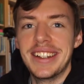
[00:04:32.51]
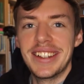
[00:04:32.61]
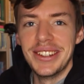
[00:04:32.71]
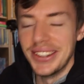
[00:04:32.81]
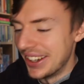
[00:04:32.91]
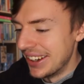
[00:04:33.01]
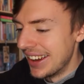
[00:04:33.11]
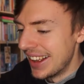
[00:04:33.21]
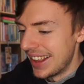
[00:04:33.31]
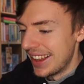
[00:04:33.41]
don't know.
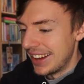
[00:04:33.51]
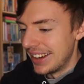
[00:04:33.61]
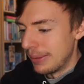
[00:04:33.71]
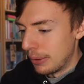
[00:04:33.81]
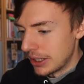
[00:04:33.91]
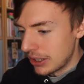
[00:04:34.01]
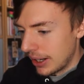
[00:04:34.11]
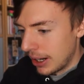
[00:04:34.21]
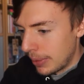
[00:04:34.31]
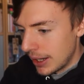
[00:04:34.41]
But we're
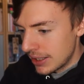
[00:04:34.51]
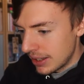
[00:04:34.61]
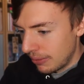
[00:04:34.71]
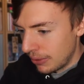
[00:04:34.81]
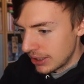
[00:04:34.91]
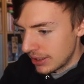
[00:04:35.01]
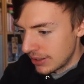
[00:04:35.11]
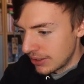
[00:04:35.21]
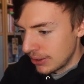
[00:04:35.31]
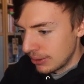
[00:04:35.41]
trying our best. Rusted
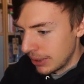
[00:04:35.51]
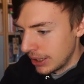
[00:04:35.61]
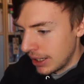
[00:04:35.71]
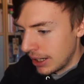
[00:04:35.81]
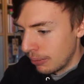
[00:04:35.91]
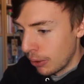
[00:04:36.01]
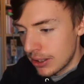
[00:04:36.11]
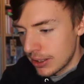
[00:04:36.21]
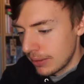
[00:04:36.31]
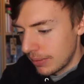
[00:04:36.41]
Sword right there.
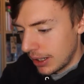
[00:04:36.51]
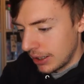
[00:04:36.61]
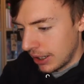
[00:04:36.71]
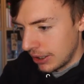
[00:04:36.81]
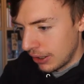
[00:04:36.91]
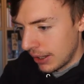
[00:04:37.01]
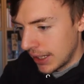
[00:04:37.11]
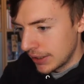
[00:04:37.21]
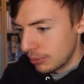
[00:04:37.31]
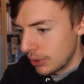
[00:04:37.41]
Rotom, I know
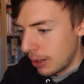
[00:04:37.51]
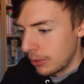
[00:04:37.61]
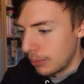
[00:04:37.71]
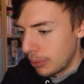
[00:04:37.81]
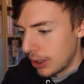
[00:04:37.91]
that's from Diamond and